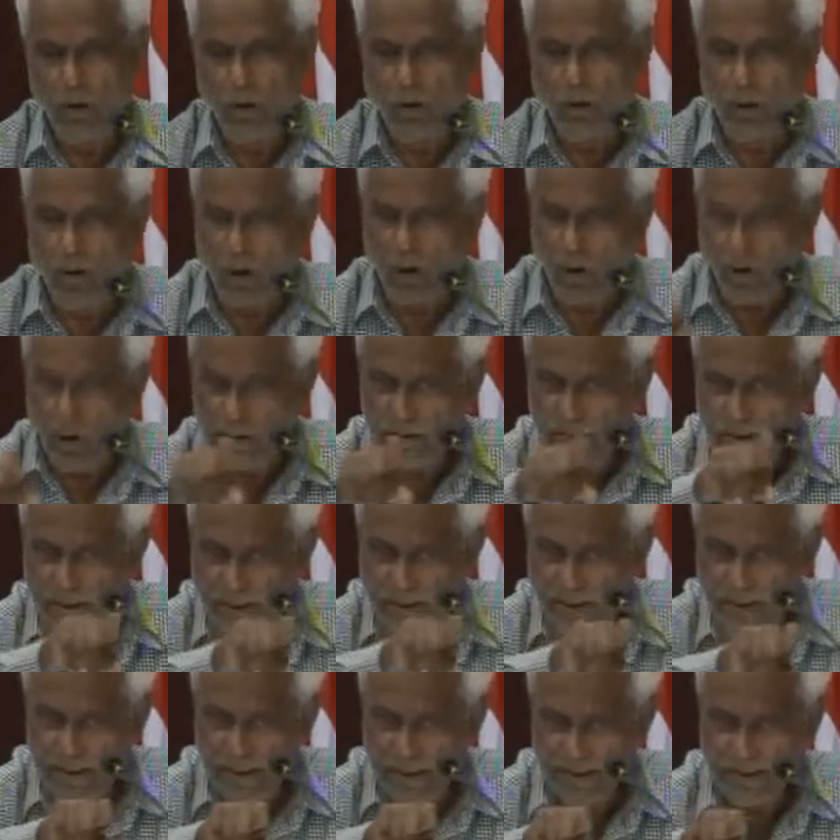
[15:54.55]
all
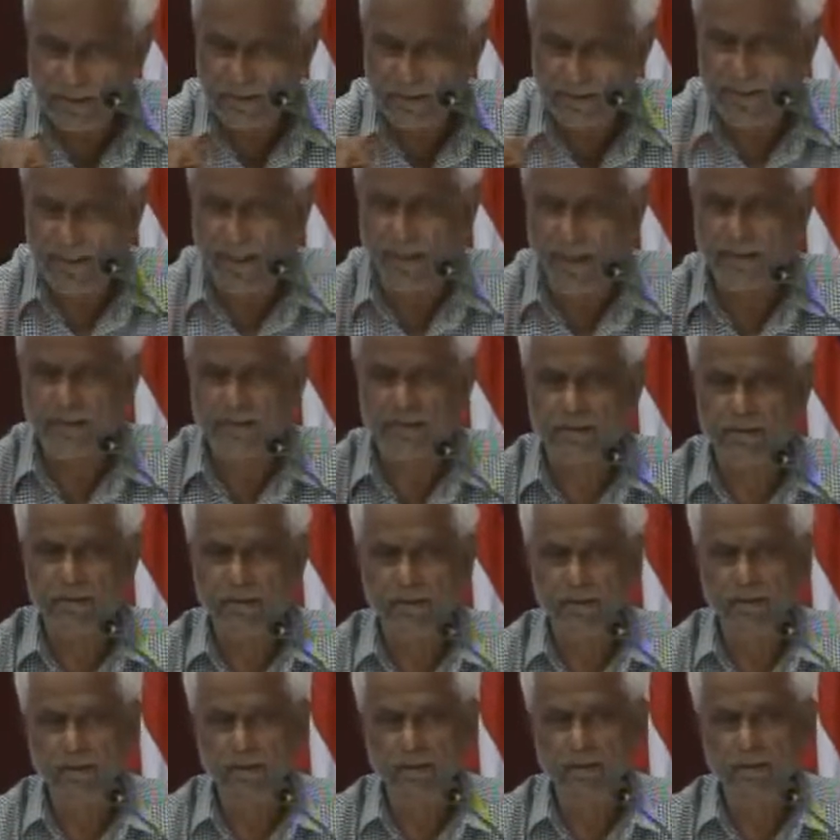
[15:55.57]
Indian states,
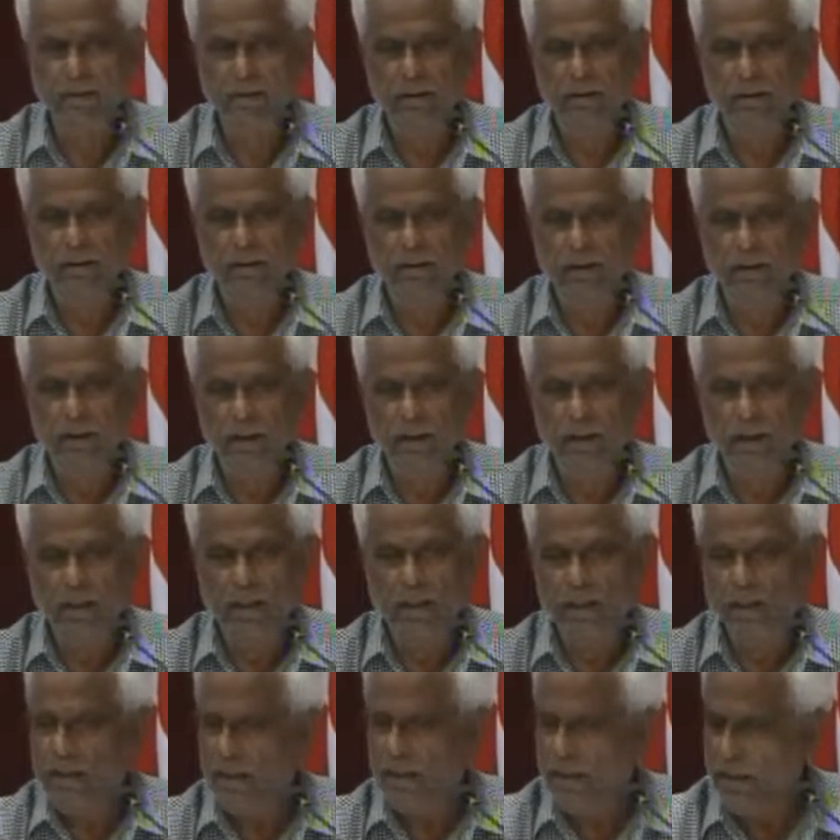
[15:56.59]

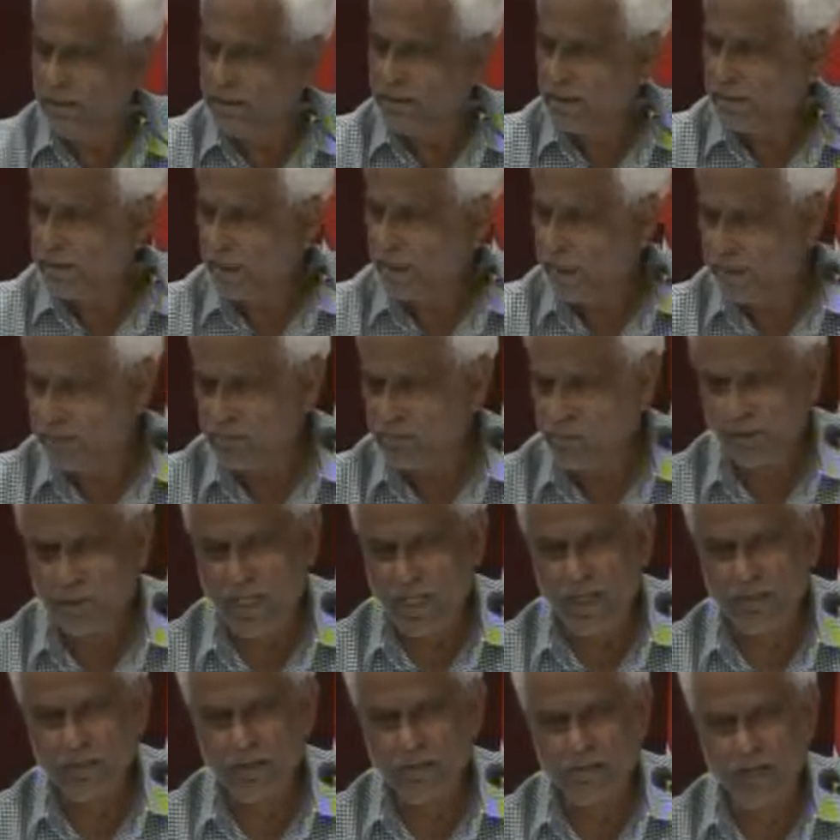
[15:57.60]
in the Dharma
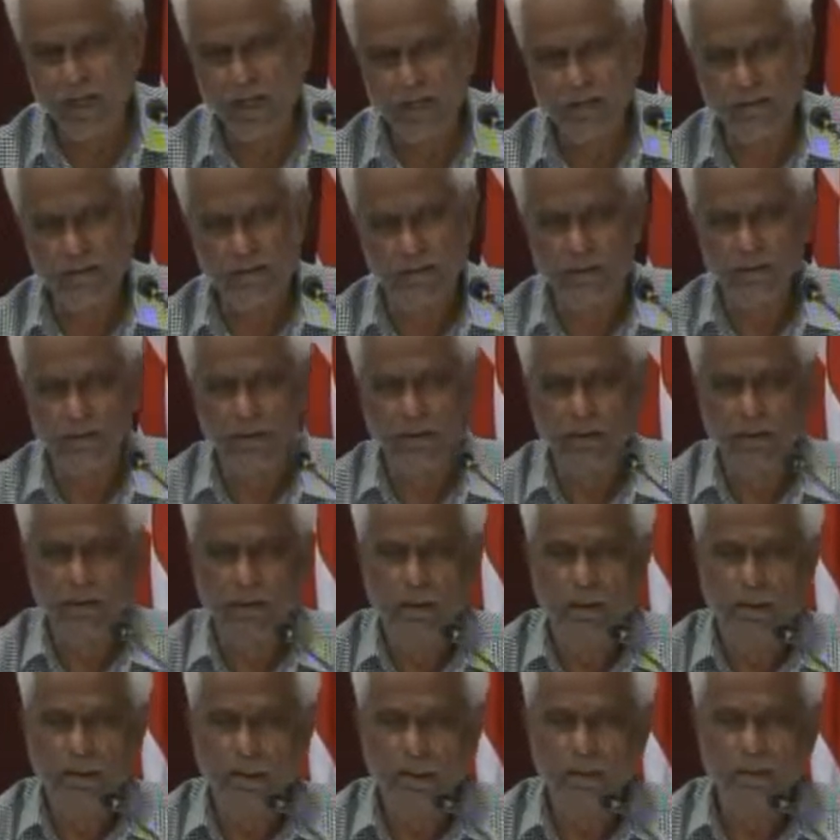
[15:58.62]
Shastra,
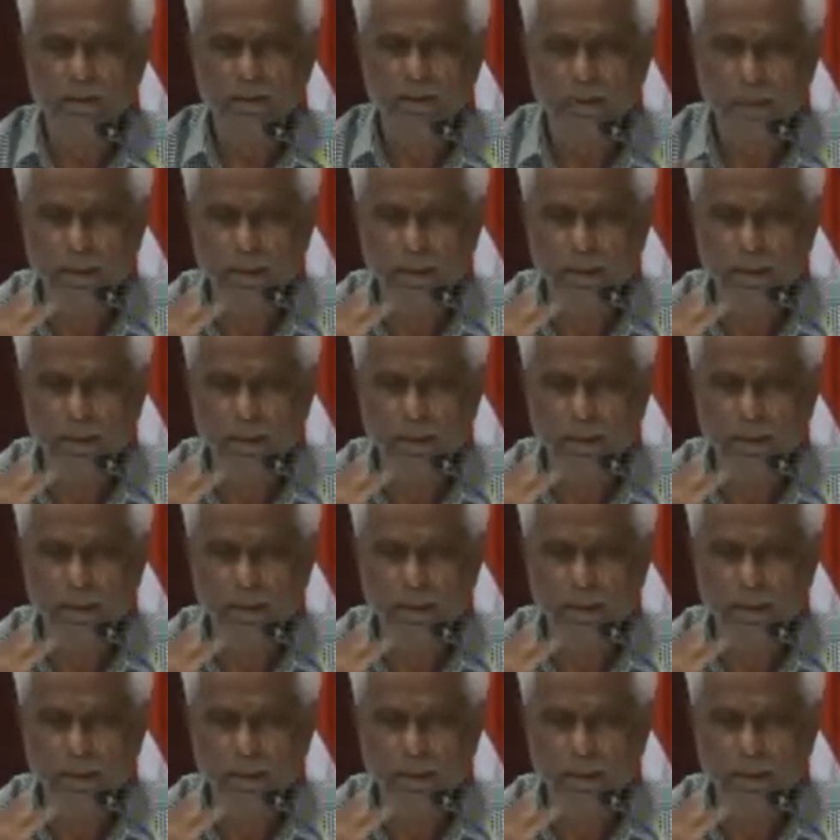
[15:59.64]
it is